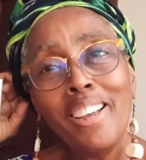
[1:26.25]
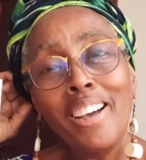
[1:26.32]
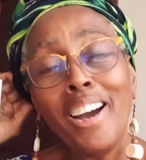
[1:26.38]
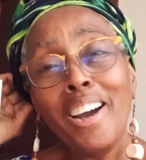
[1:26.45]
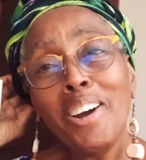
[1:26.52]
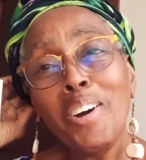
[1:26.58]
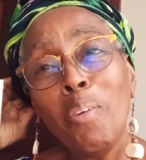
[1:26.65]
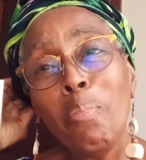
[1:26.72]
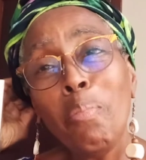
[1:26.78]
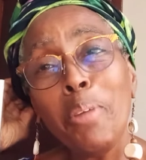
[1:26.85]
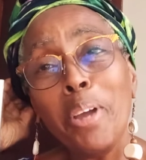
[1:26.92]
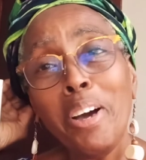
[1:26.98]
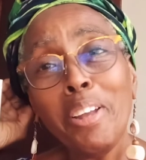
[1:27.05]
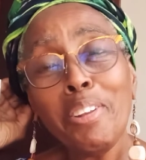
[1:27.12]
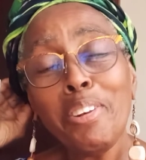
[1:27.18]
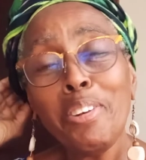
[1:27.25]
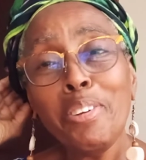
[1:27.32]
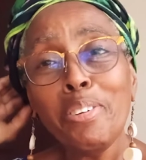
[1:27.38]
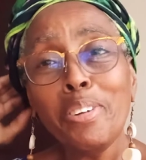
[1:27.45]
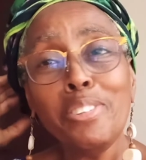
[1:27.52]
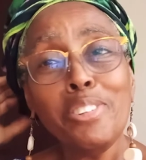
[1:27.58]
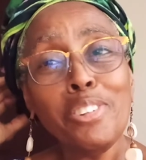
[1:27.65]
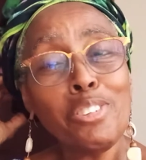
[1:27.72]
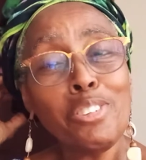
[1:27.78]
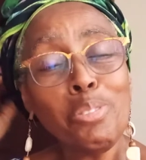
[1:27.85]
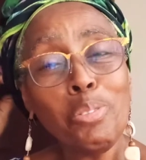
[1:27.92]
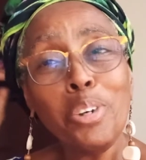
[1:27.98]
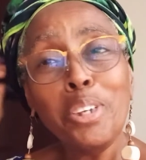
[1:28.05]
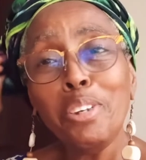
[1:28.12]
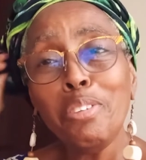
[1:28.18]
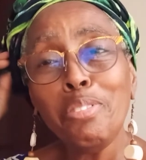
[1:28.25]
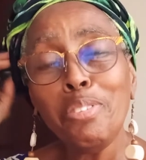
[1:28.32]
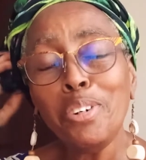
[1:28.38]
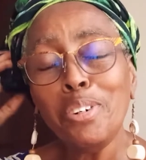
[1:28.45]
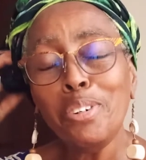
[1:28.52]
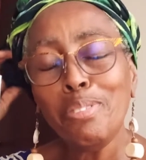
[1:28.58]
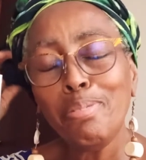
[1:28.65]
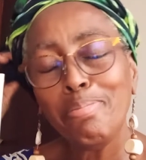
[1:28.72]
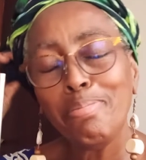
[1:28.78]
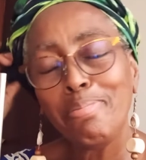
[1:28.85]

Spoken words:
I hope y'all are doing just wonderful.